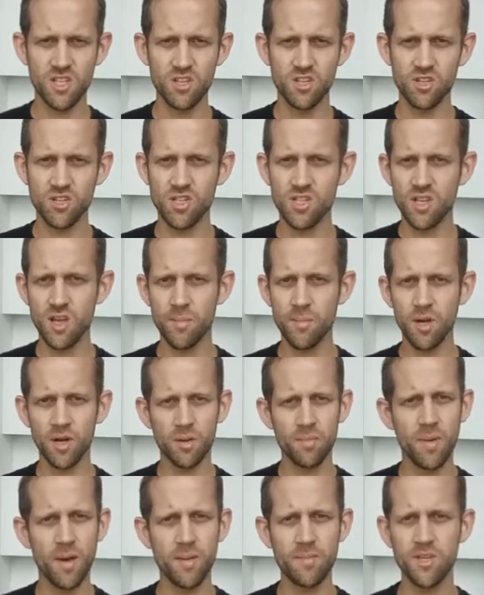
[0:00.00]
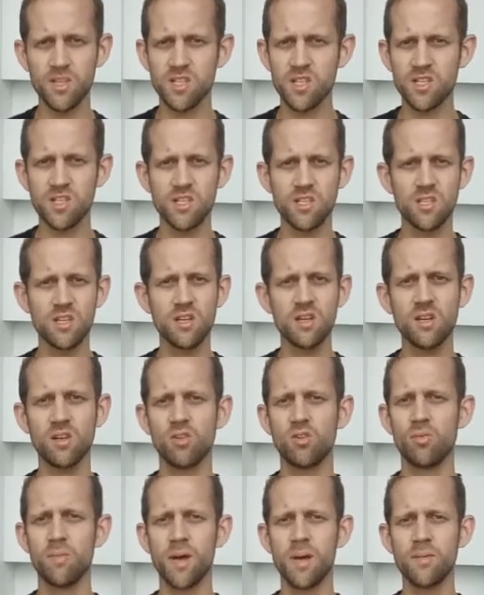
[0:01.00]
in your stomach, maybe it's a
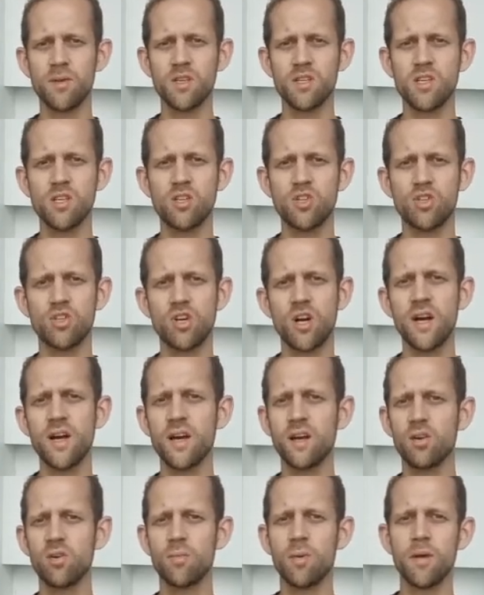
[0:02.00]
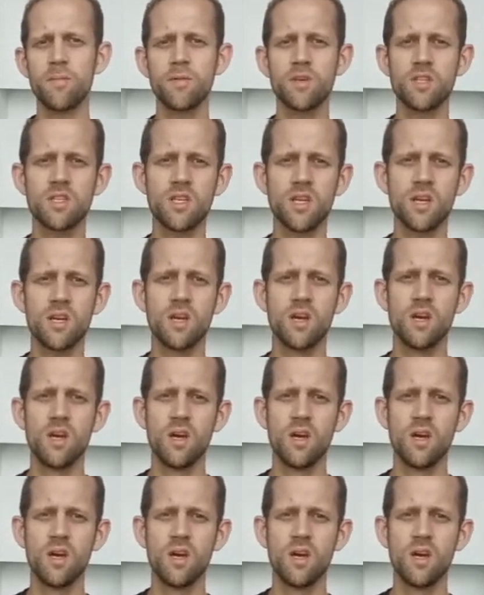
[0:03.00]
circle, maybe it's a triangle, maybe it's a